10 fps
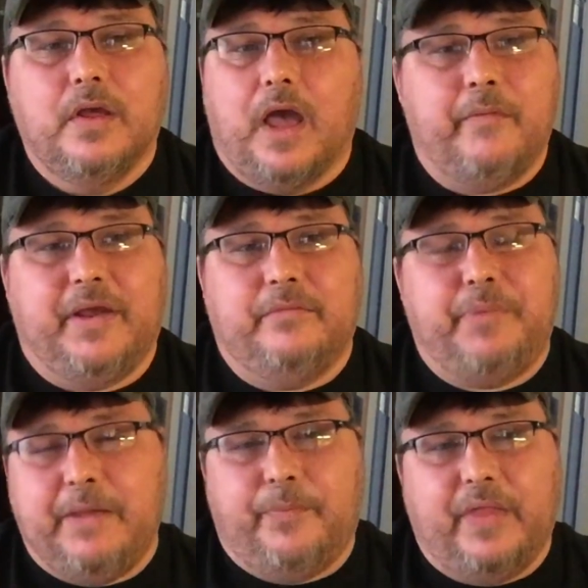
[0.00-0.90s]
I mean,
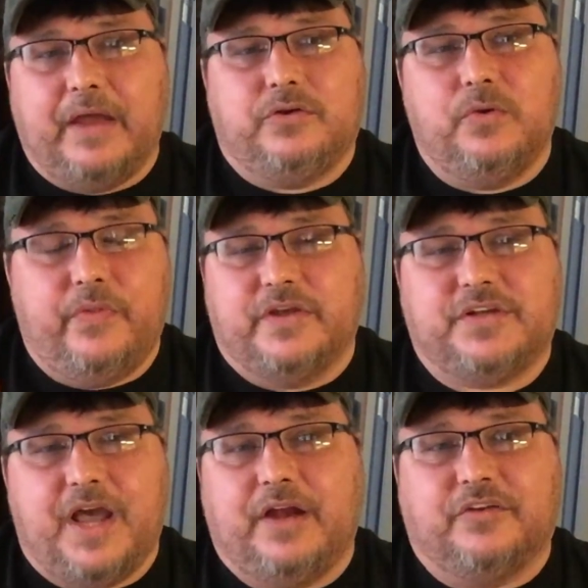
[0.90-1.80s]
people that do this
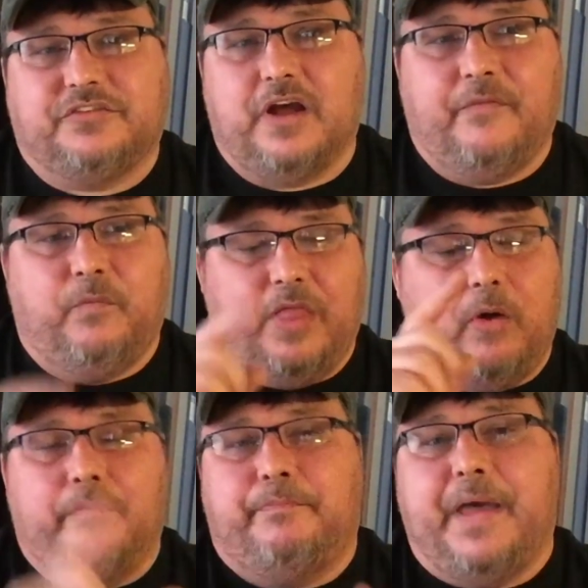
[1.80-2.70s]
kind of stuff
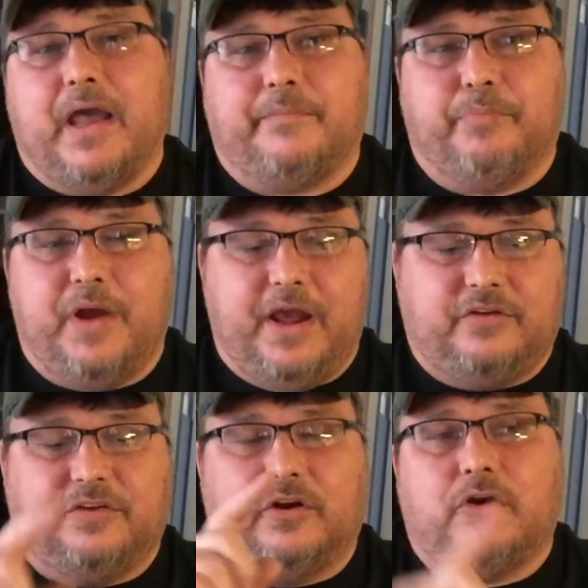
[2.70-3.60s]
without back
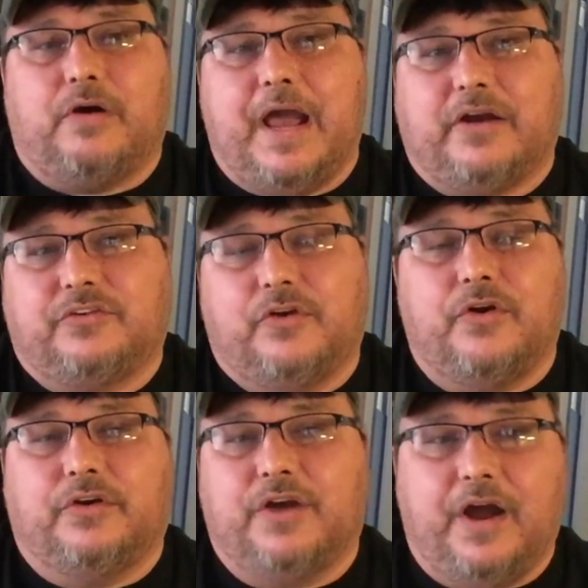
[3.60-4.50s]
brakes and cracks in
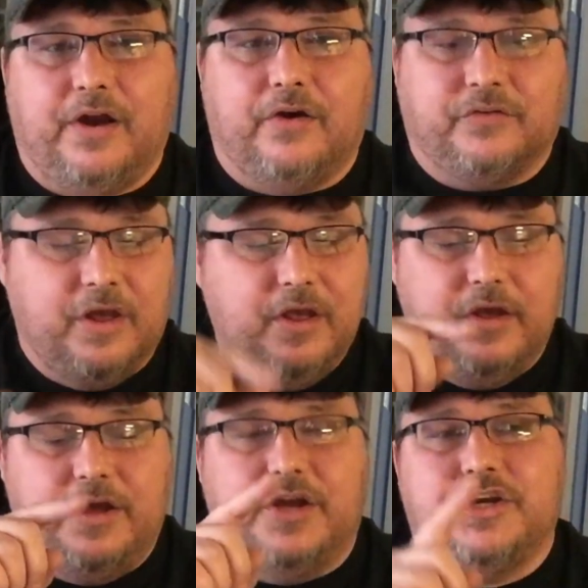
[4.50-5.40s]
their tires
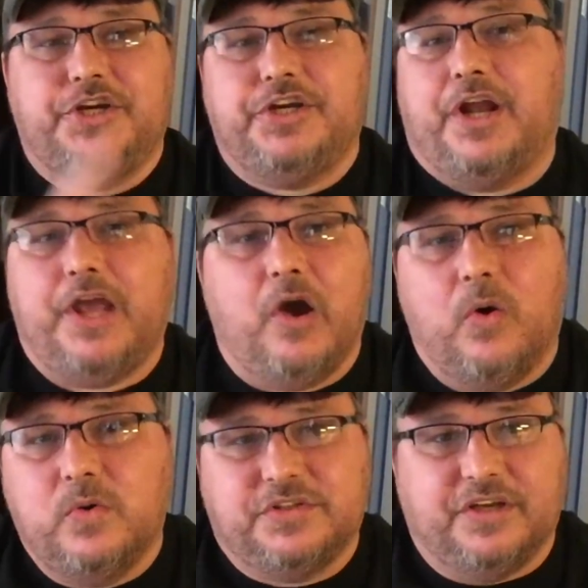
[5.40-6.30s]
and shitty
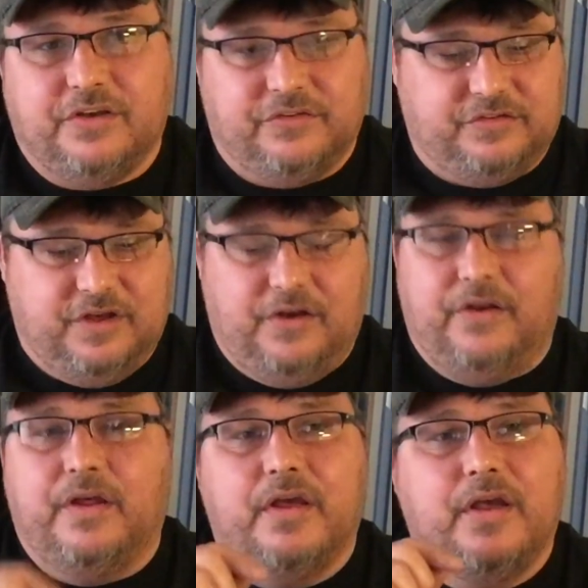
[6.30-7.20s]
hoses and,